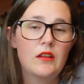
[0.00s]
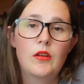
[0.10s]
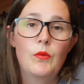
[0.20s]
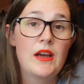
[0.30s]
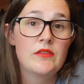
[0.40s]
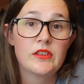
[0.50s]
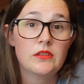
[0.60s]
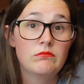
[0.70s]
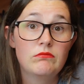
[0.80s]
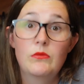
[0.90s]
Whatever,
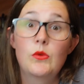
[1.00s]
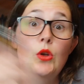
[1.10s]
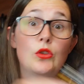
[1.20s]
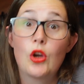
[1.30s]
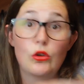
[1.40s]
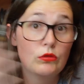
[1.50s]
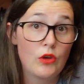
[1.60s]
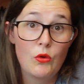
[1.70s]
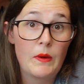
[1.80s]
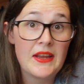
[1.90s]
go
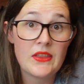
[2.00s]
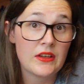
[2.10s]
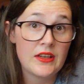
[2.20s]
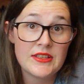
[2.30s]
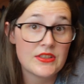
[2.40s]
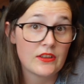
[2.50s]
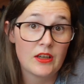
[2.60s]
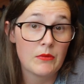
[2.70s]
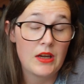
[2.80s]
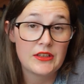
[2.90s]
away then,
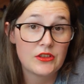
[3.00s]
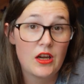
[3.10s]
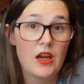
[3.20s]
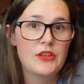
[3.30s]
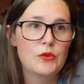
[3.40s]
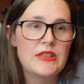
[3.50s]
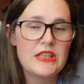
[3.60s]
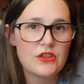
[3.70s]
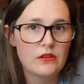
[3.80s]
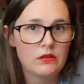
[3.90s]
Instagram. I don't
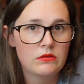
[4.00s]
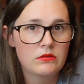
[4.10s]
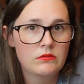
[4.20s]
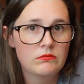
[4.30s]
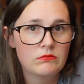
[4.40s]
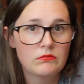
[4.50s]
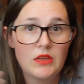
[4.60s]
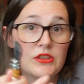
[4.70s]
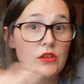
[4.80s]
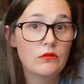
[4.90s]
need you.
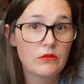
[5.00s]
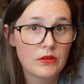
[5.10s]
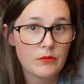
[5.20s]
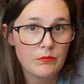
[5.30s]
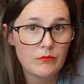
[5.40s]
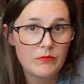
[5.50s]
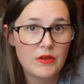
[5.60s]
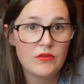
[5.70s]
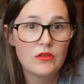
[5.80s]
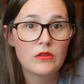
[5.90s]
I don't.
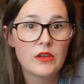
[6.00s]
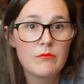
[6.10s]
If you're gonna